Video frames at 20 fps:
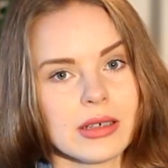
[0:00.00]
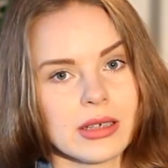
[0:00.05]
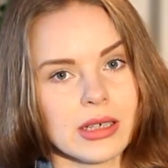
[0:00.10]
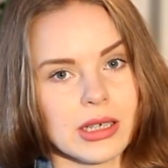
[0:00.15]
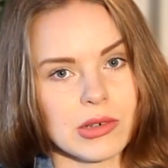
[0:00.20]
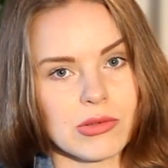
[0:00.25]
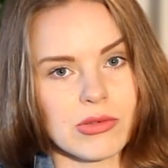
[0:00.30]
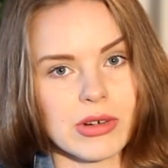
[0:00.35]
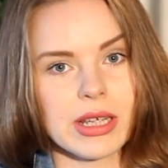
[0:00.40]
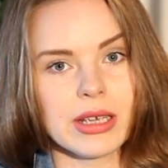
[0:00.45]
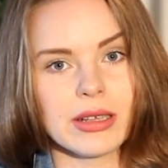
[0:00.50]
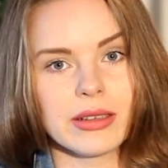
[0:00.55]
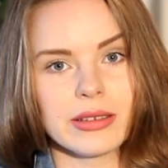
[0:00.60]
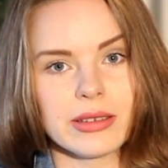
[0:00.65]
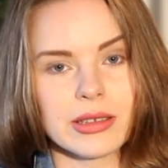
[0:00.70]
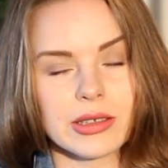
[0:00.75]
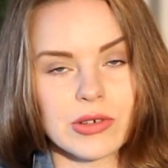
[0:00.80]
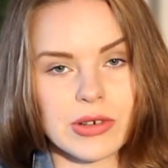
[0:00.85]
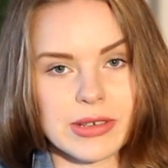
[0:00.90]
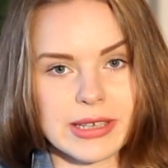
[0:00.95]
a
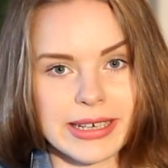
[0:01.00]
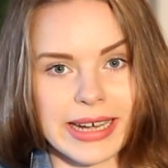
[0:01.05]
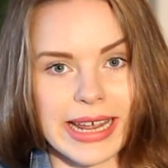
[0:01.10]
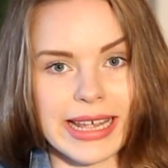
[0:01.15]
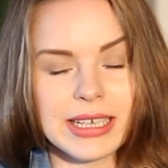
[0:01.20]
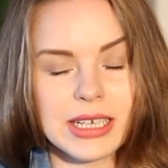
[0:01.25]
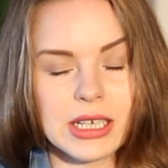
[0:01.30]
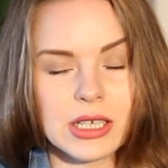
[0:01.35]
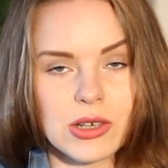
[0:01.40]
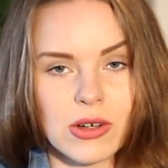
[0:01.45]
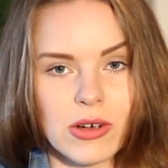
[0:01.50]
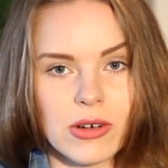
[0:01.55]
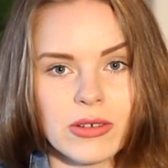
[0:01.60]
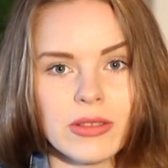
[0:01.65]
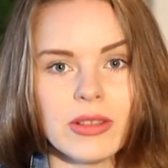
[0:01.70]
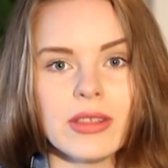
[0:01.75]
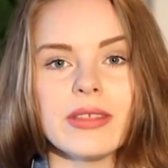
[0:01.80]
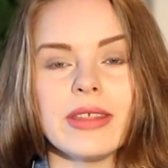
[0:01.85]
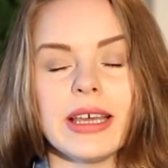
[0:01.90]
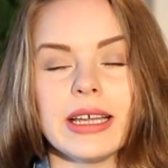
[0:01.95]
real resonating tone,
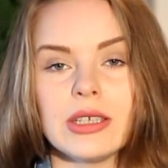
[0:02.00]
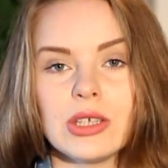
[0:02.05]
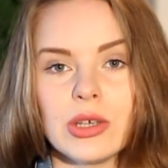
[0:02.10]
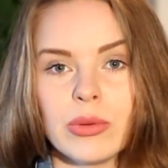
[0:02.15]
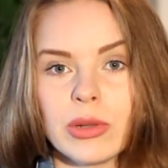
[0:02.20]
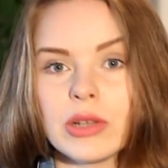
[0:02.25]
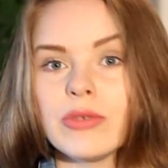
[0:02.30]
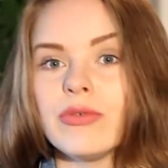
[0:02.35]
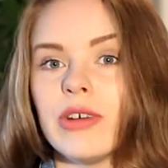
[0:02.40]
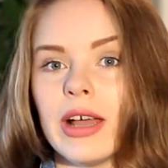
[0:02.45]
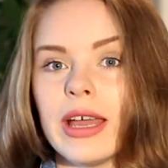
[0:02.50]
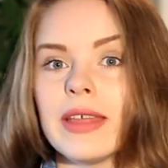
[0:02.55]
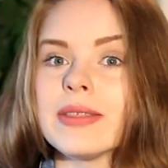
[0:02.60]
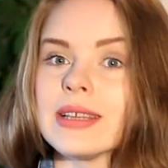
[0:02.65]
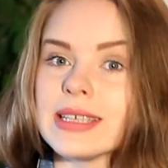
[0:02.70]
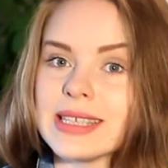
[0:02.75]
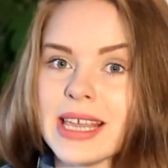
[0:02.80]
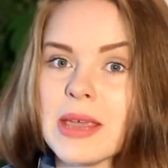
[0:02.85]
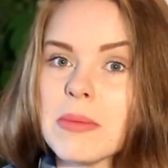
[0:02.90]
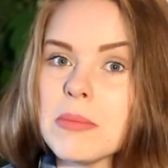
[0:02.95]
that you will find
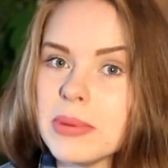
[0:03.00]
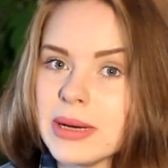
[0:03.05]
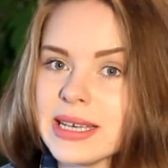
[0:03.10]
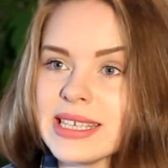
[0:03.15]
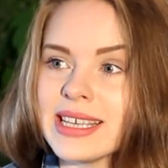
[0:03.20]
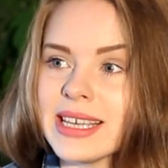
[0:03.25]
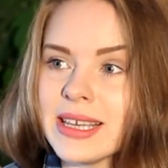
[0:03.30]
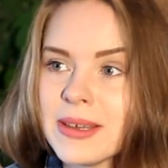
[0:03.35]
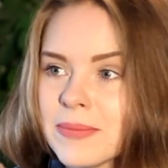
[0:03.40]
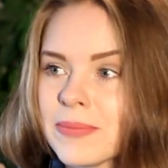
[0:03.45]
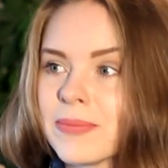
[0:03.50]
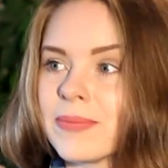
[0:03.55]
the same buzzing